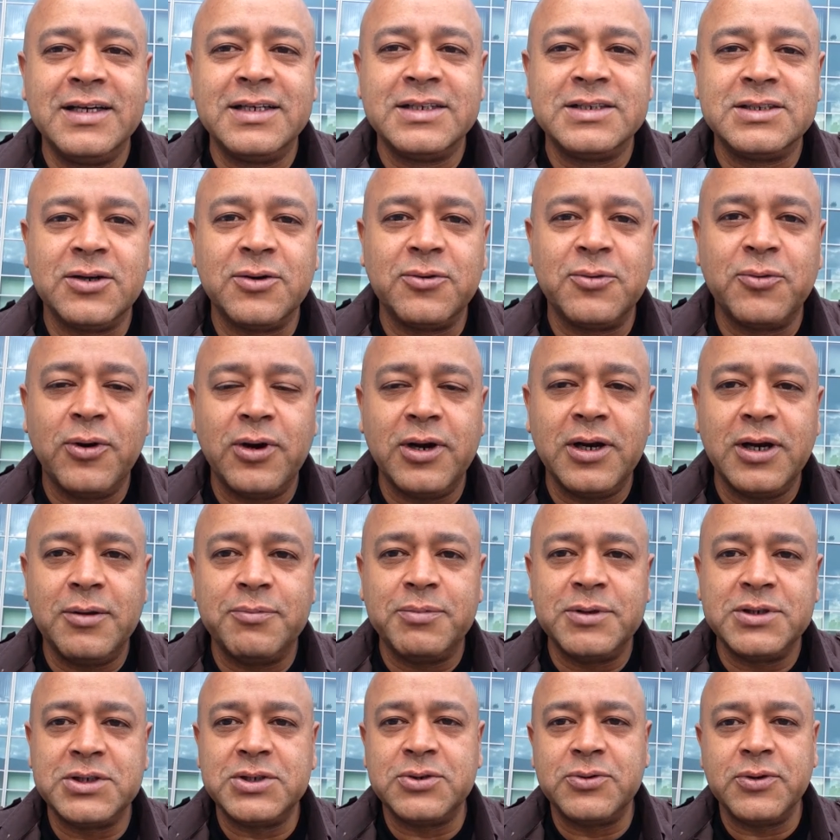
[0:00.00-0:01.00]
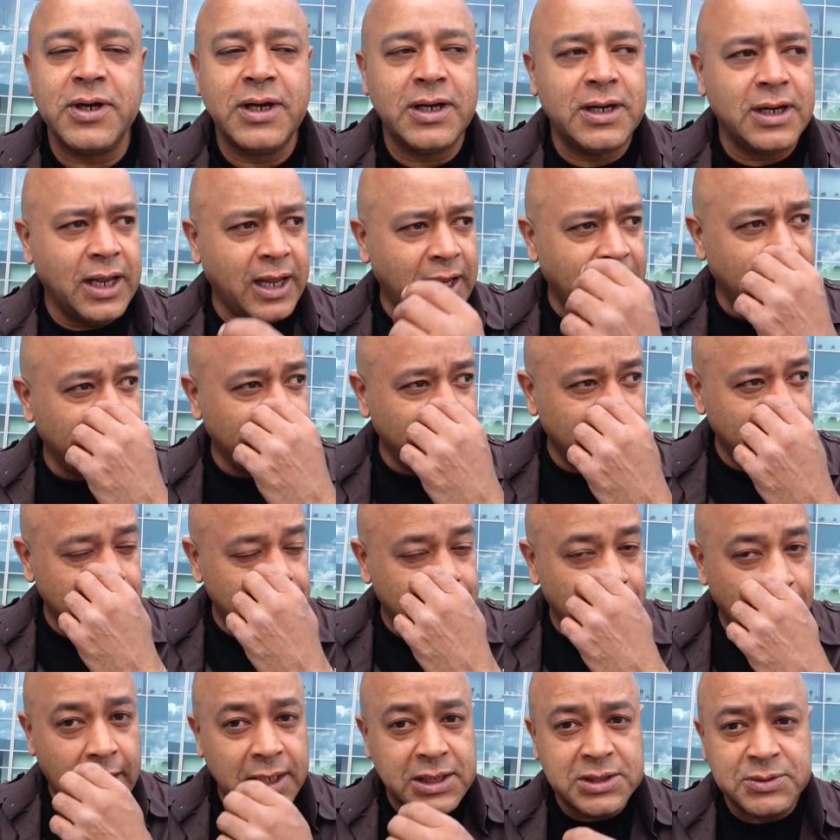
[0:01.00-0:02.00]
So we're walking up the street and we
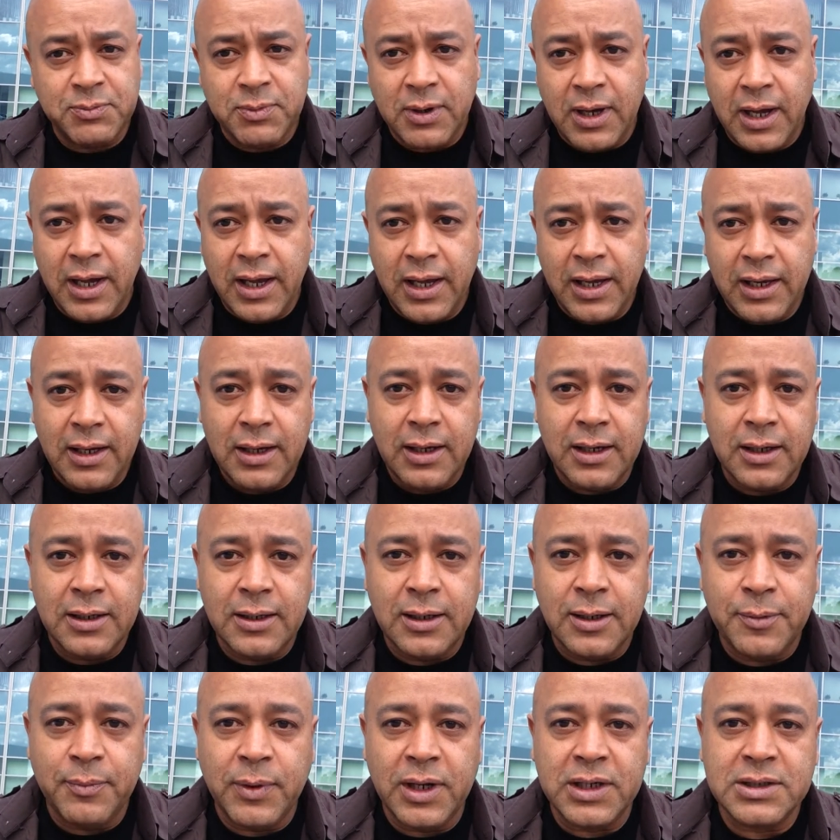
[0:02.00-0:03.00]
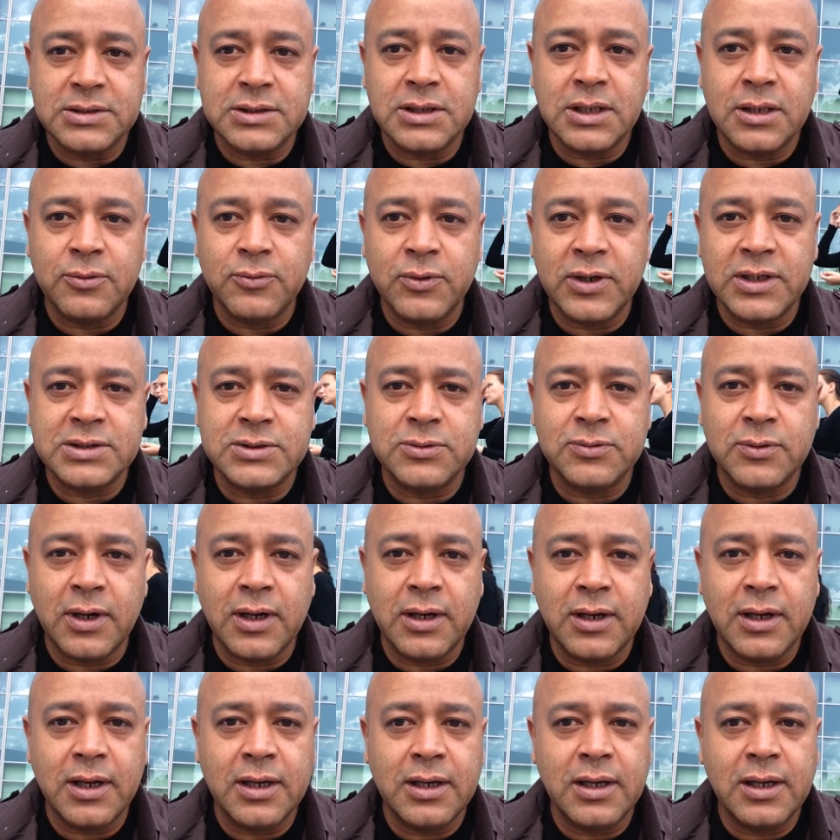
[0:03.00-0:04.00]
pass by a Mexican
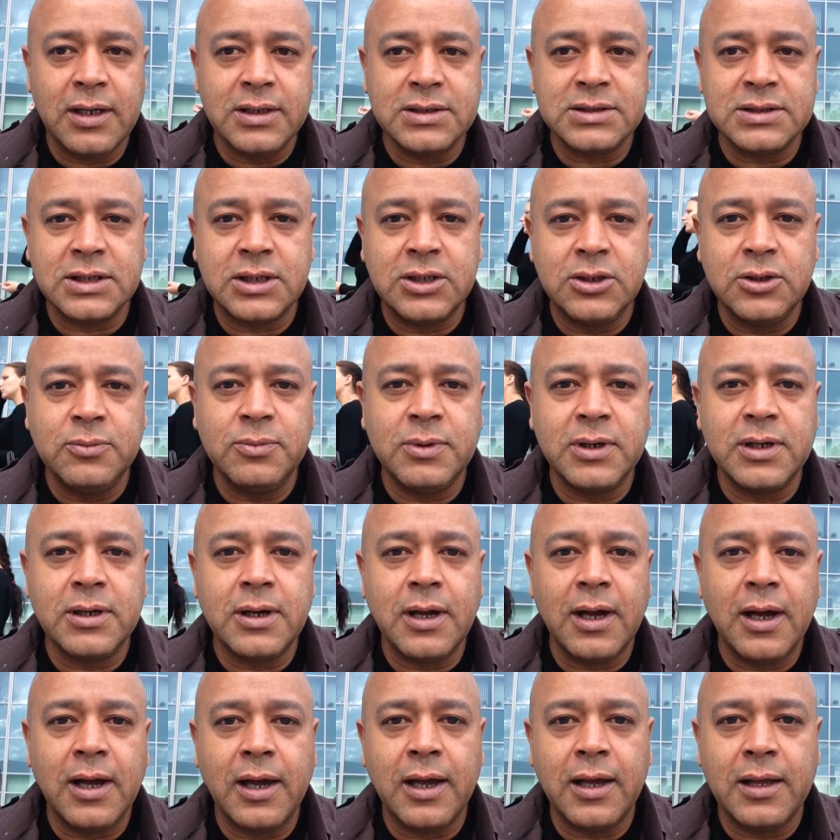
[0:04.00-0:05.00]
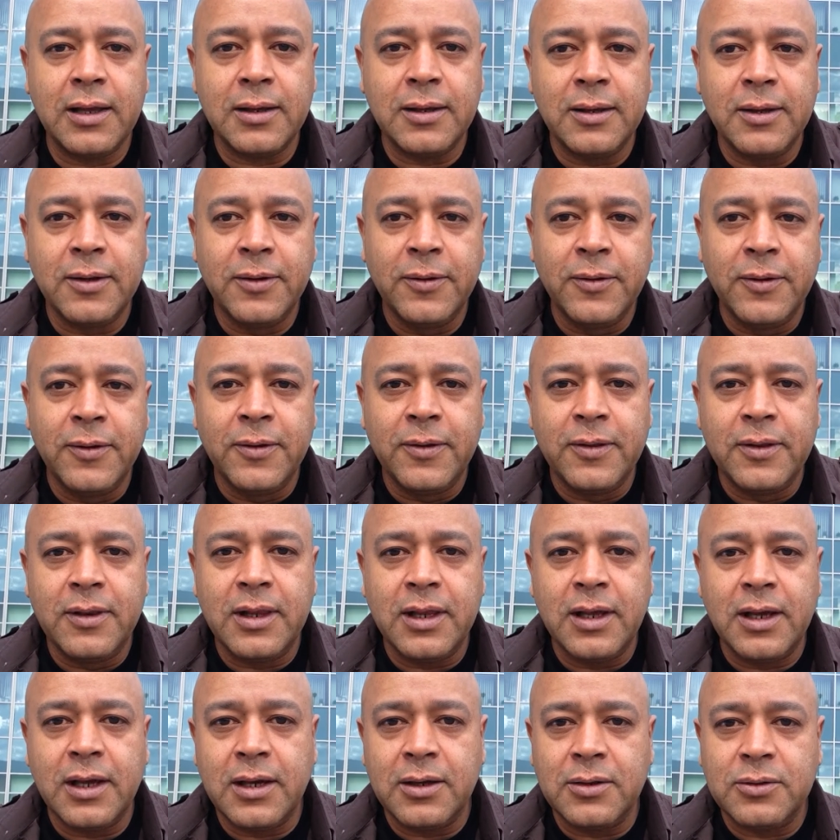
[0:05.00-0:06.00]
restaurant, and there's a Cuban guy
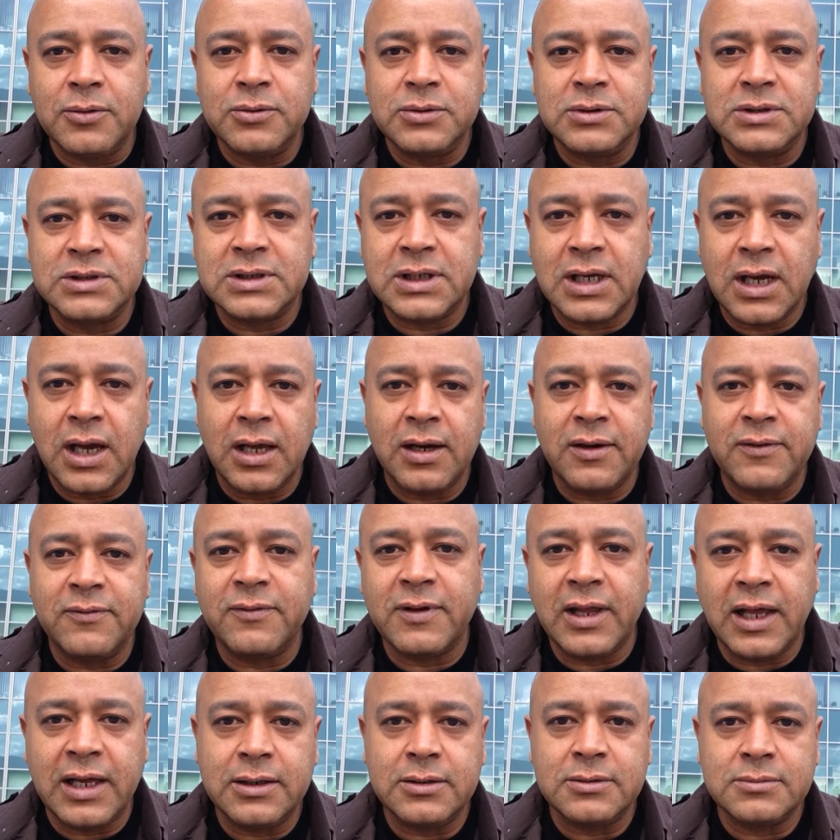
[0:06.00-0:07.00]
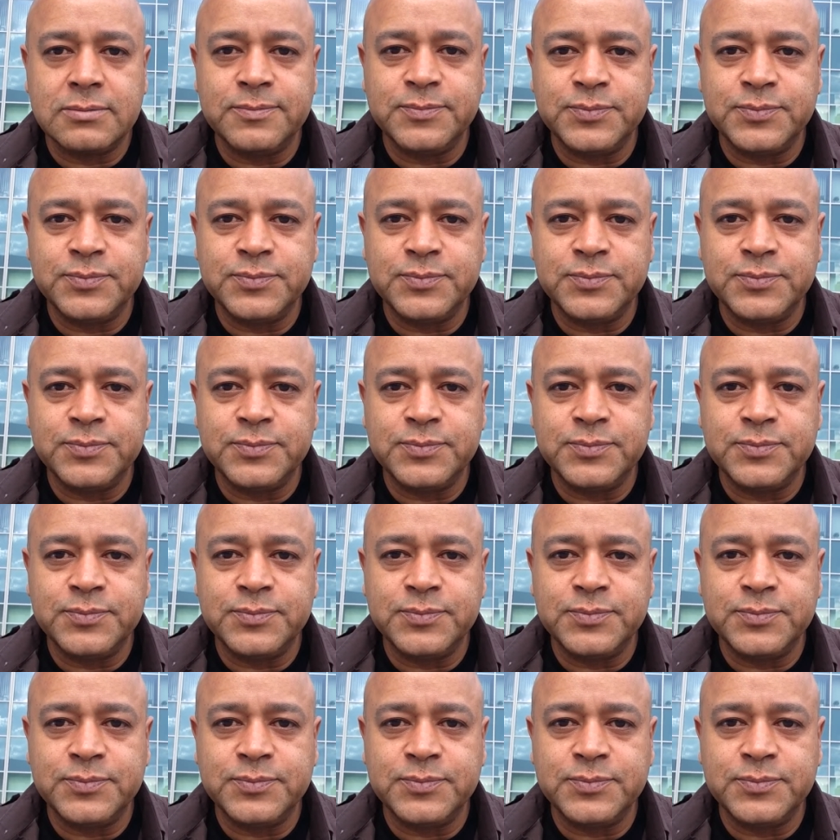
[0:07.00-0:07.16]
there who's kind of like